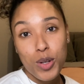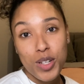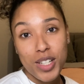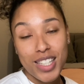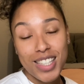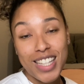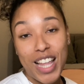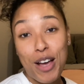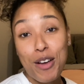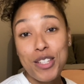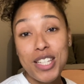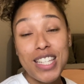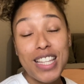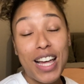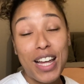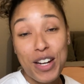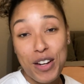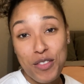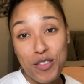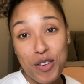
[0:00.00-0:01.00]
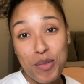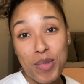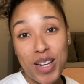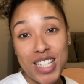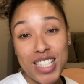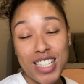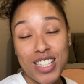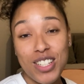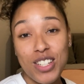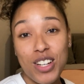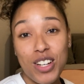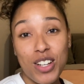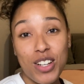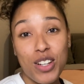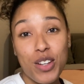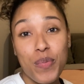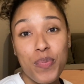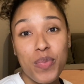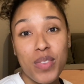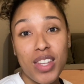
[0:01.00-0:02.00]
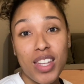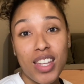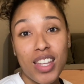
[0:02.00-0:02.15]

That was a lot of information, y'all.